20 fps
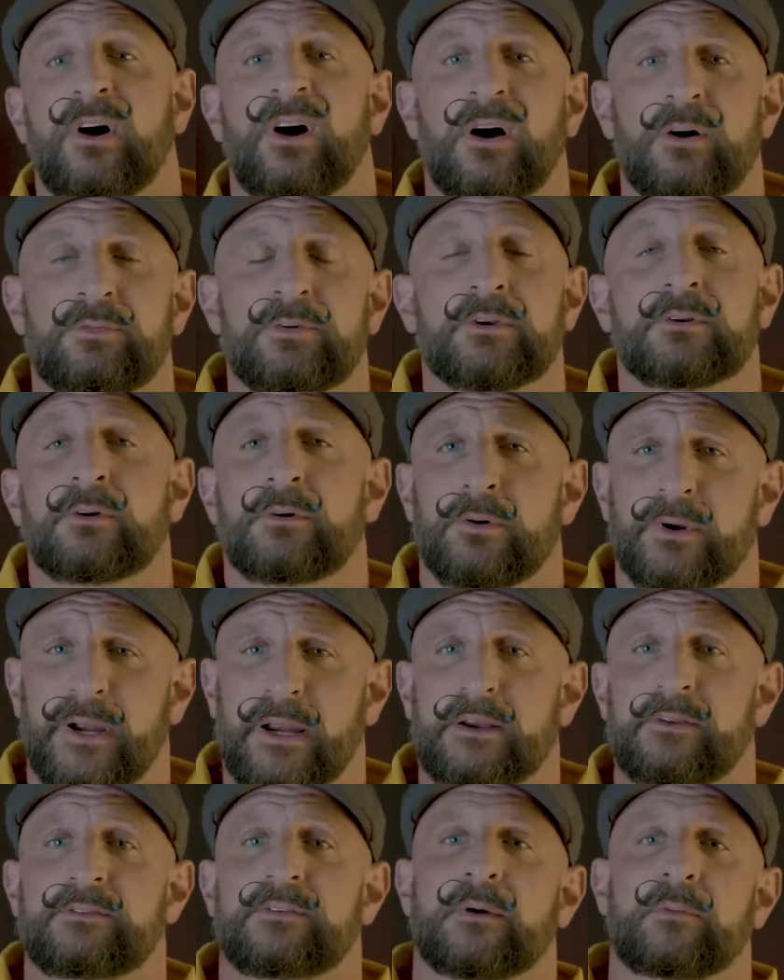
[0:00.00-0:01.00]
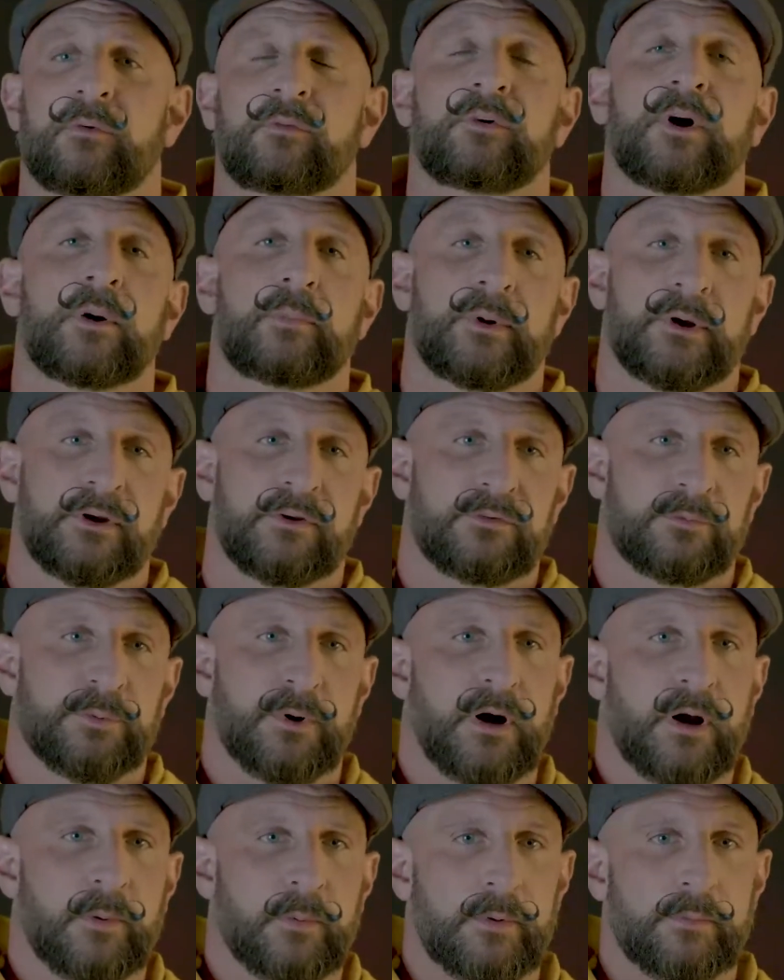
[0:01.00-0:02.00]
often create some of our biggest
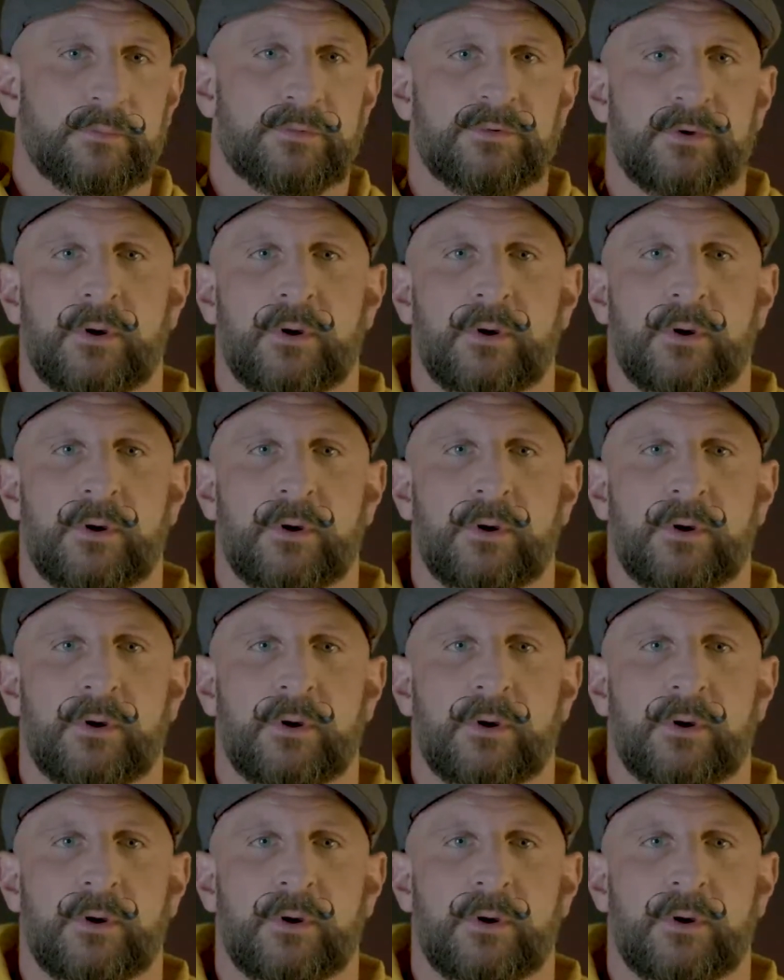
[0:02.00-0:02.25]
problems.